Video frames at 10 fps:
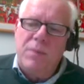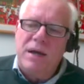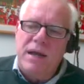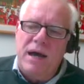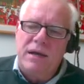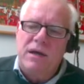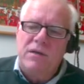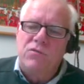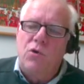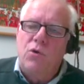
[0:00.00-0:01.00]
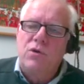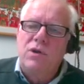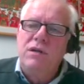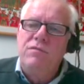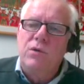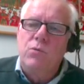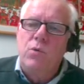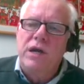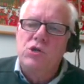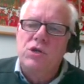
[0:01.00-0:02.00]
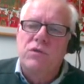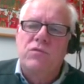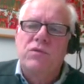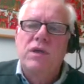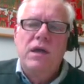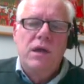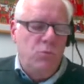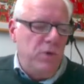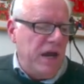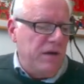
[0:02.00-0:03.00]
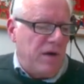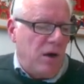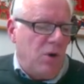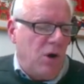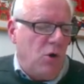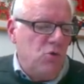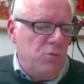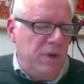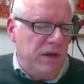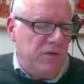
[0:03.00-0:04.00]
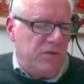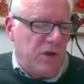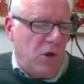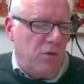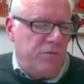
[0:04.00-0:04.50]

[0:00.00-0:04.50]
bananas on living wages. We have our own Minister